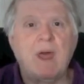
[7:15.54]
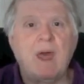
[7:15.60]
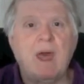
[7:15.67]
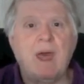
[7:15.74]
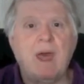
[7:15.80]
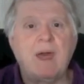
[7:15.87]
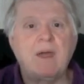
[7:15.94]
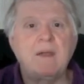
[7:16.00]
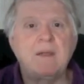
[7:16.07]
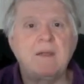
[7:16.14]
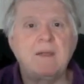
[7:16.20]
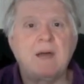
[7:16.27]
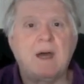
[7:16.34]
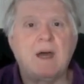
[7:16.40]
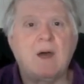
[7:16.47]

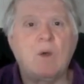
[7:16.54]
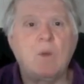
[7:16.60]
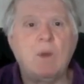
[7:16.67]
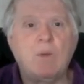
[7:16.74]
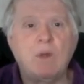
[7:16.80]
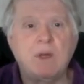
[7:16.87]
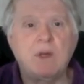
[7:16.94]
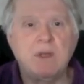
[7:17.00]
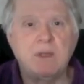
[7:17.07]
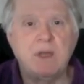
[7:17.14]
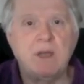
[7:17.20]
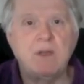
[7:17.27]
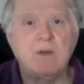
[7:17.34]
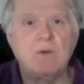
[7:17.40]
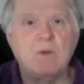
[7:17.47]
And we will
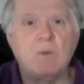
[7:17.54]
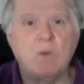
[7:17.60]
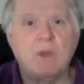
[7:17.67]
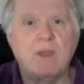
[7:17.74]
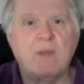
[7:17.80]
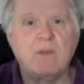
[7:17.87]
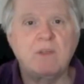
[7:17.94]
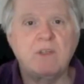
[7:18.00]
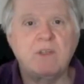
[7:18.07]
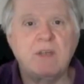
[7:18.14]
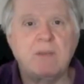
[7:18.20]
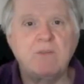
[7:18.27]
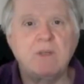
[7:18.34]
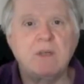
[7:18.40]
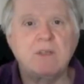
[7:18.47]
continue with other
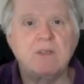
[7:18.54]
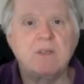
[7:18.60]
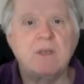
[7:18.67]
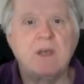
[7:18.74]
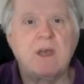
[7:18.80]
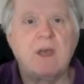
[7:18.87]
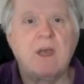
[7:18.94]
subjects